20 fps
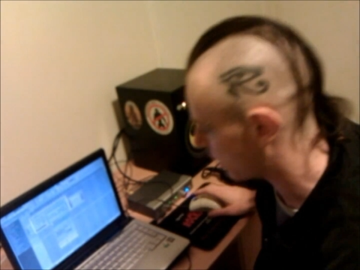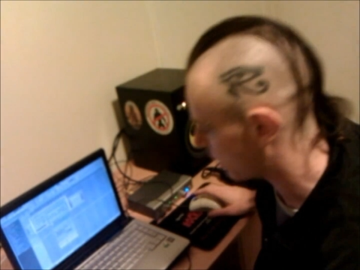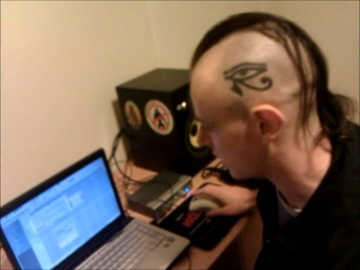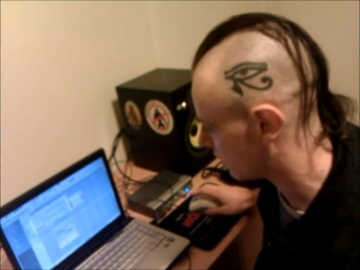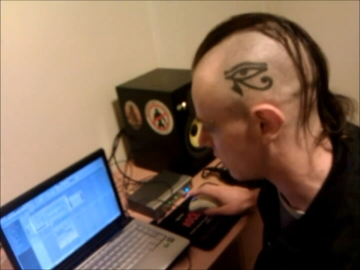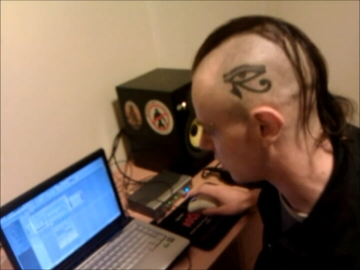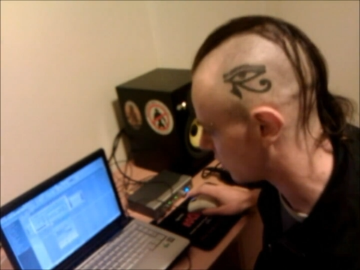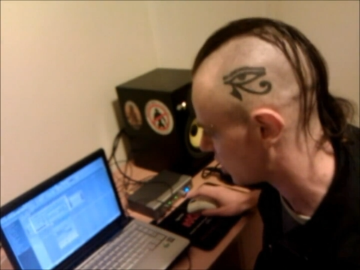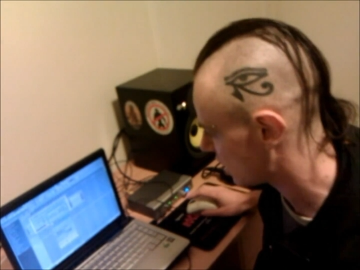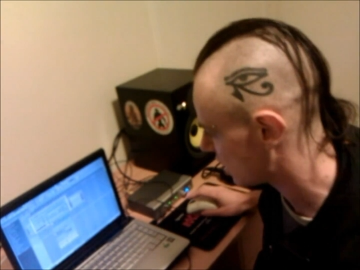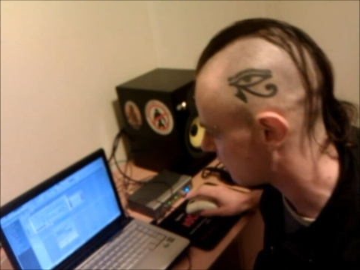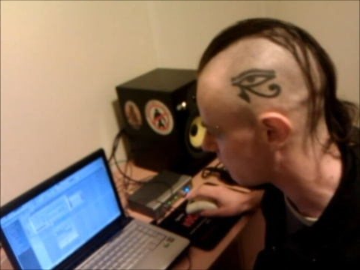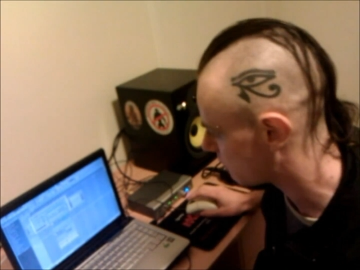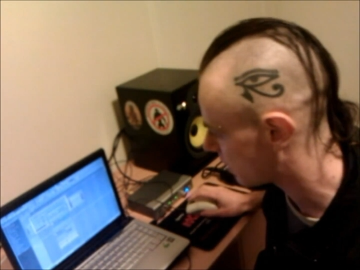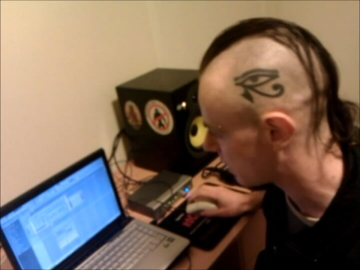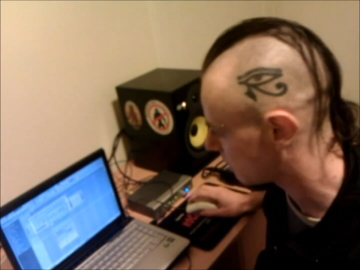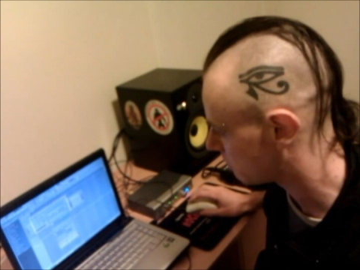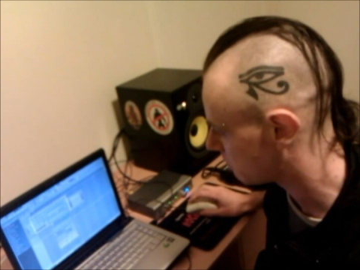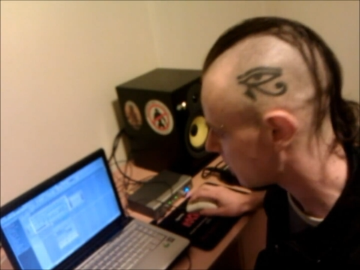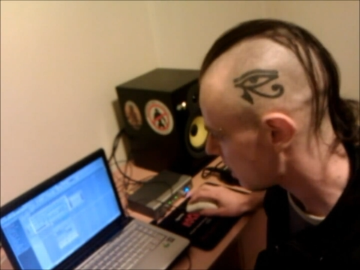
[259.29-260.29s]
we're going to achieve
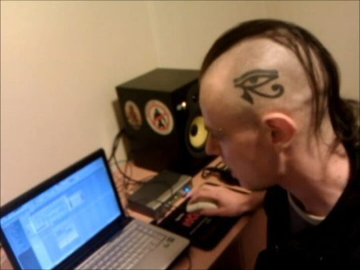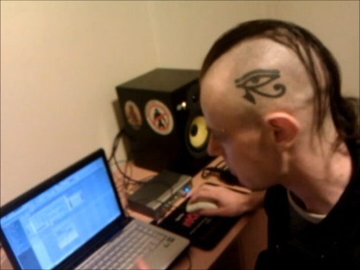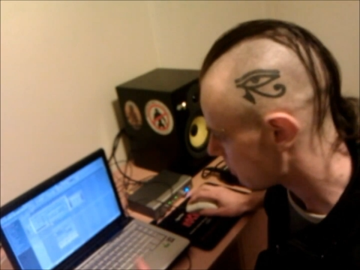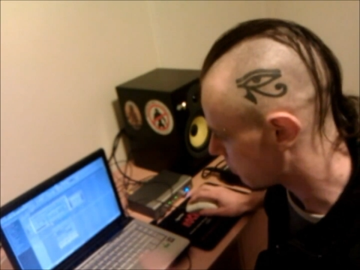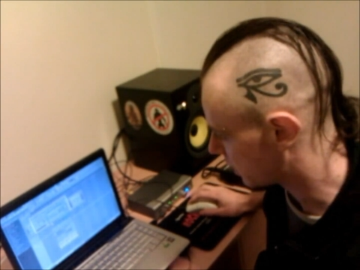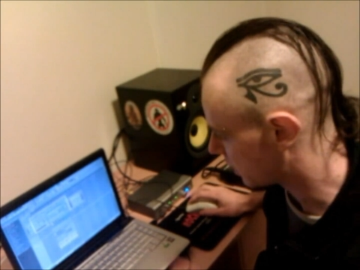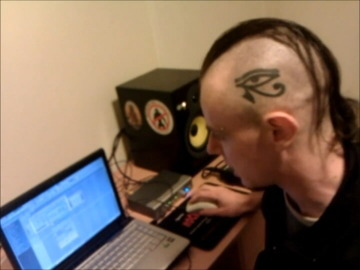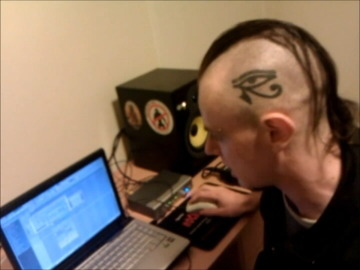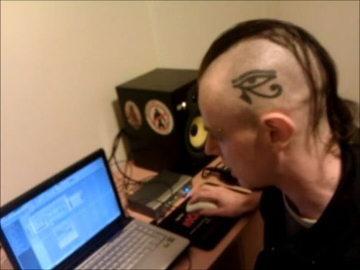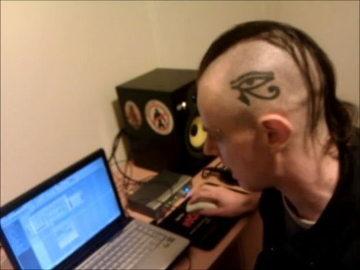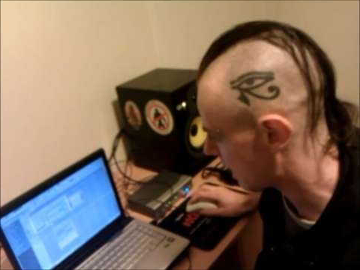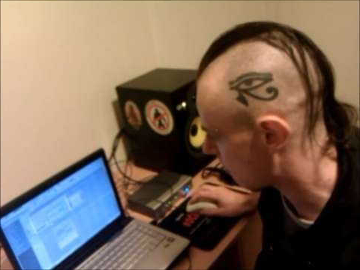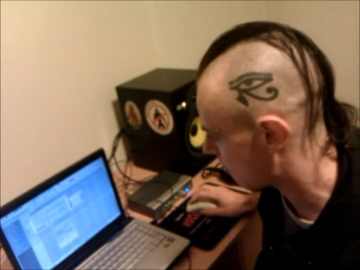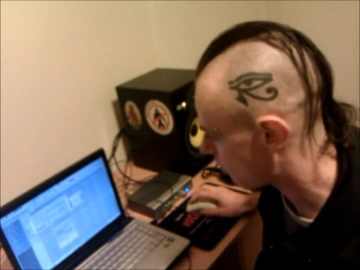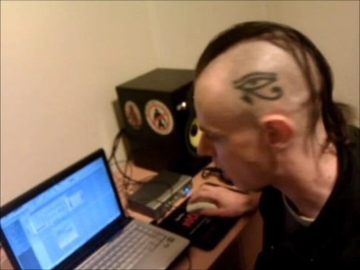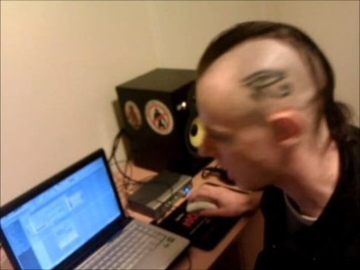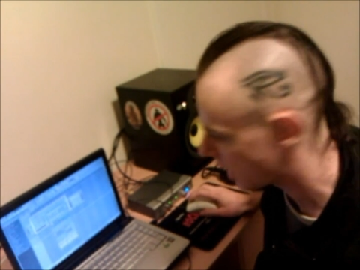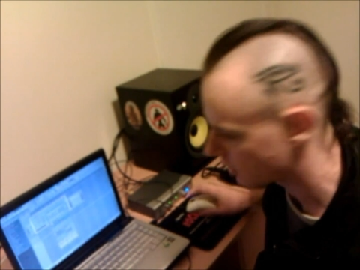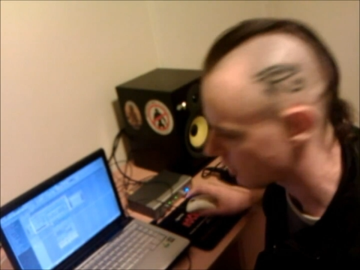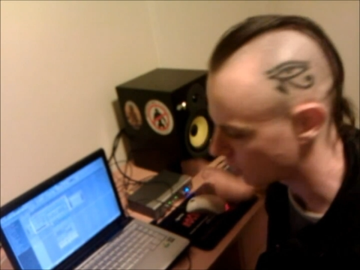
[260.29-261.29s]
by putting in
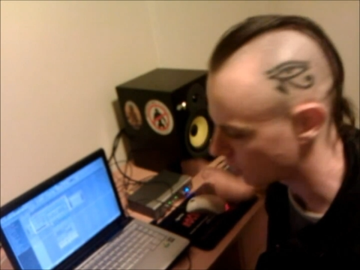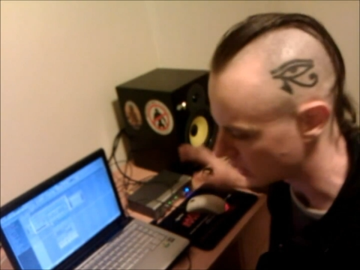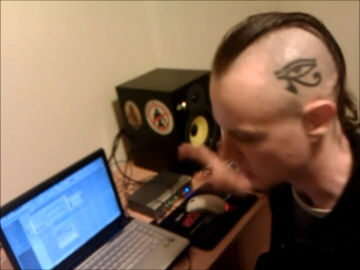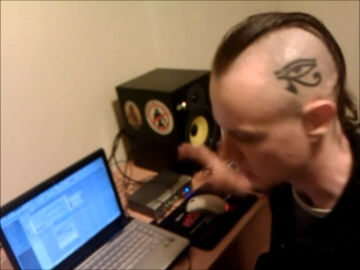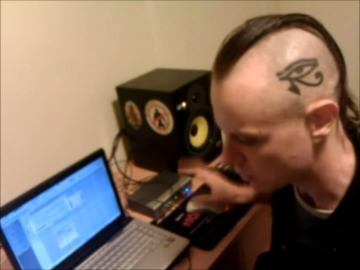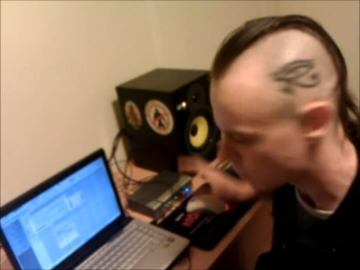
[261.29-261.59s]
that white noise.